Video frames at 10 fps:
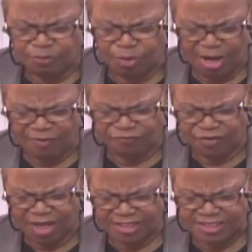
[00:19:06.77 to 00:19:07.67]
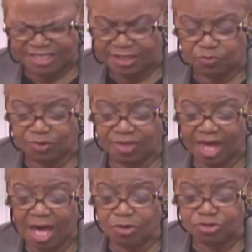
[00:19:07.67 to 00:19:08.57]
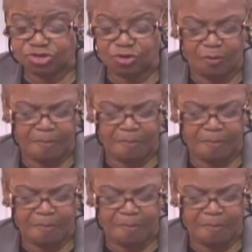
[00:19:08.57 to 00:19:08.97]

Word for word: Br'er Fox said, without so